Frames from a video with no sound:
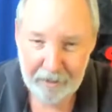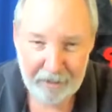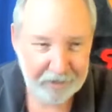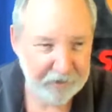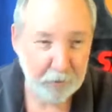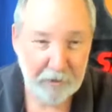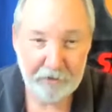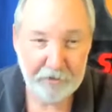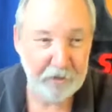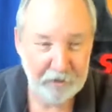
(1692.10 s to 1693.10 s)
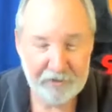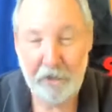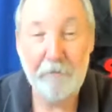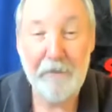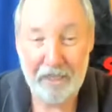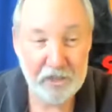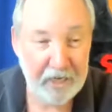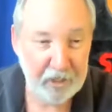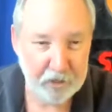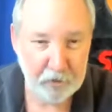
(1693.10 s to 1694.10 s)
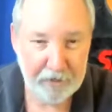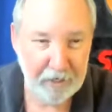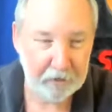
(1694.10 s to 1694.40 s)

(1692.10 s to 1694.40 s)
Uh, so what I'll do is I'll make a change to it.